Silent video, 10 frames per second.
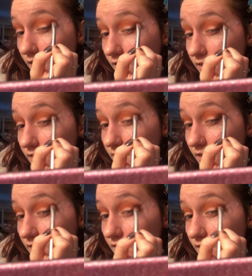I
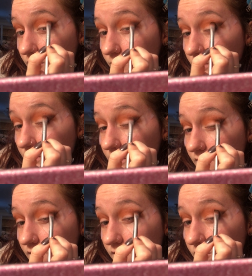think everything
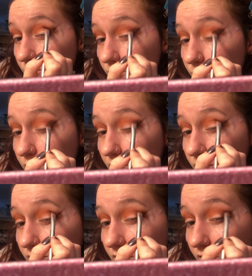is super
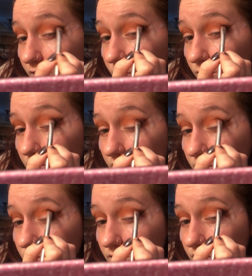weird now, and
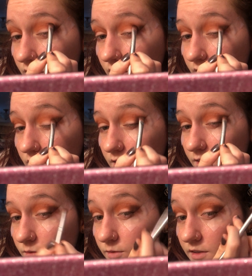
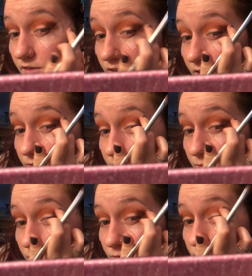we just have
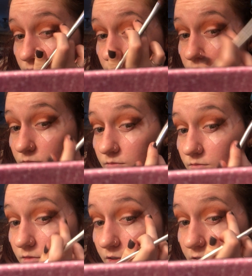to,
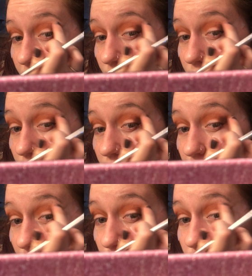you know,
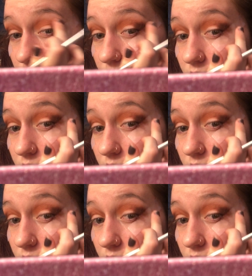adapt.